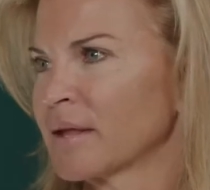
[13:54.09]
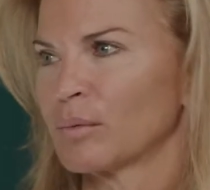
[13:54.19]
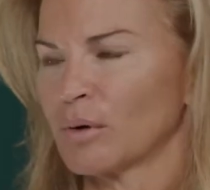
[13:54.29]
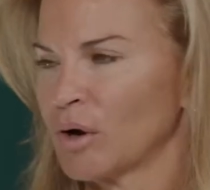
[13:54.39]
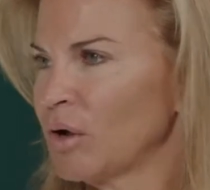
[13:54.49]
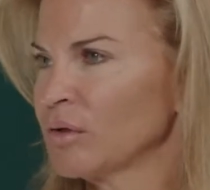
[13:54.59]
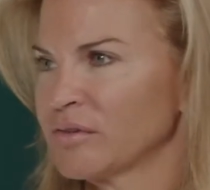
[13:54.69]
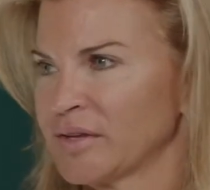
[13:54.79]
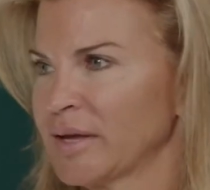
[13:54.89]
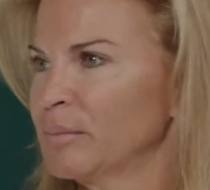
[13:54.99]
We're all the
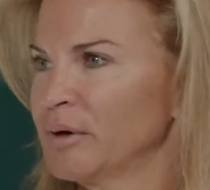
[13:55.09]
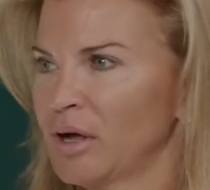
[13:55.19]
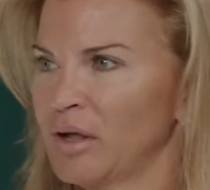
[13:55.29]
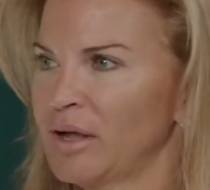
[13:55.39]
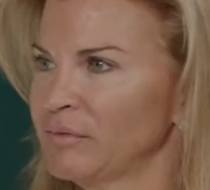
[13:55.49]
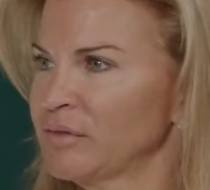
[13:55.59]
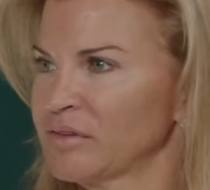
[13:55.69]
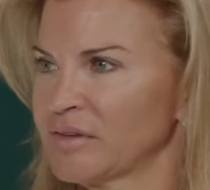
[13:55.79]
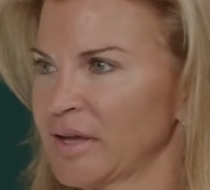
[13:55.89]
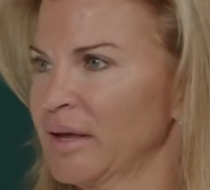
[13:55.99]
same. We all have the
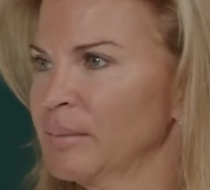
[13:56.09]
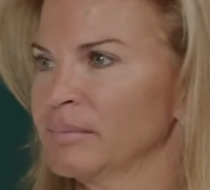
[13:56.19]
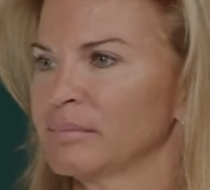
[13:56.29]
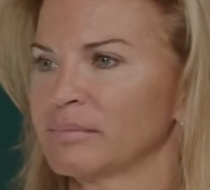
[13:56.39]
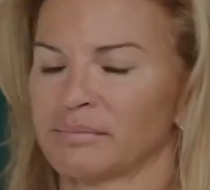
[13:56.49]
same.